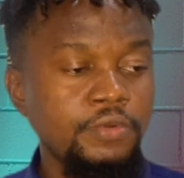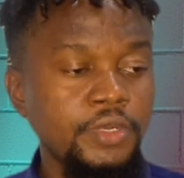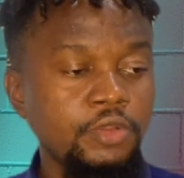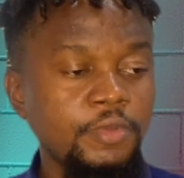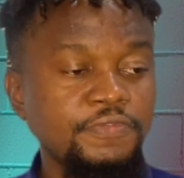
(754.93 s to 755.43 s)
All
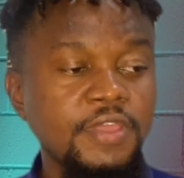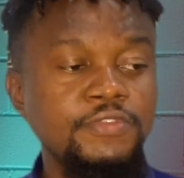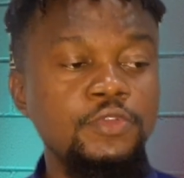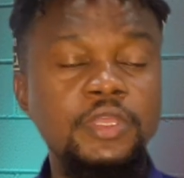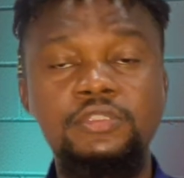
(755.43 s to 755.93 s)
right, number five
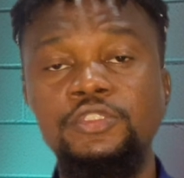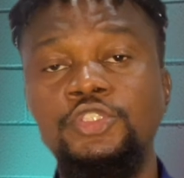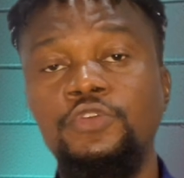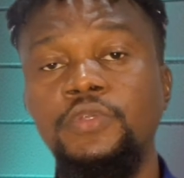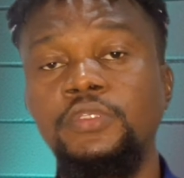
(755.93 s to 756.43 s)
is to get
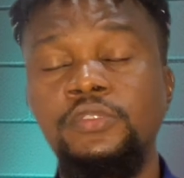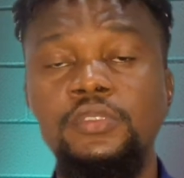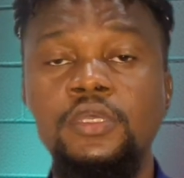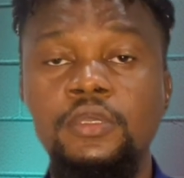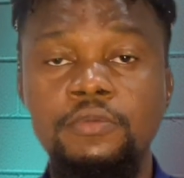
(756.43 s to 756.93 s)

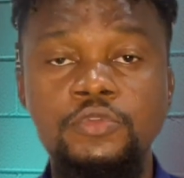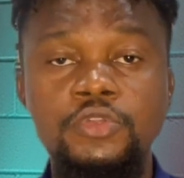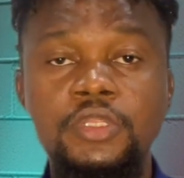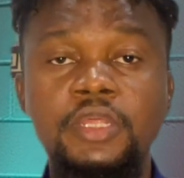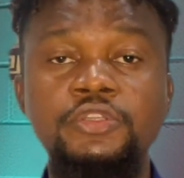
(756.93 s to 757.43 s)
insurance. You
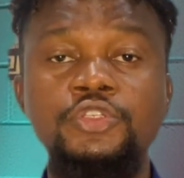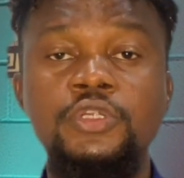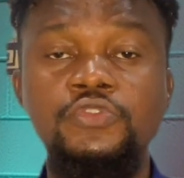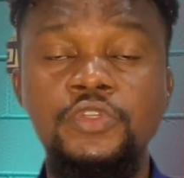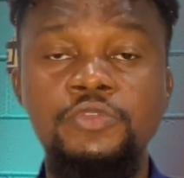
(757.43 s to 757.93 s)
need an
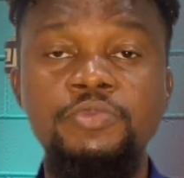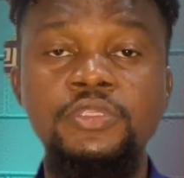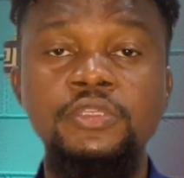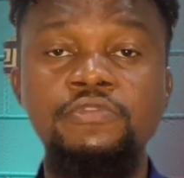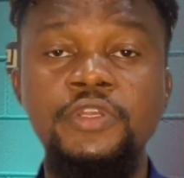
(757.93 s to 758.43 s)
insurance for this business.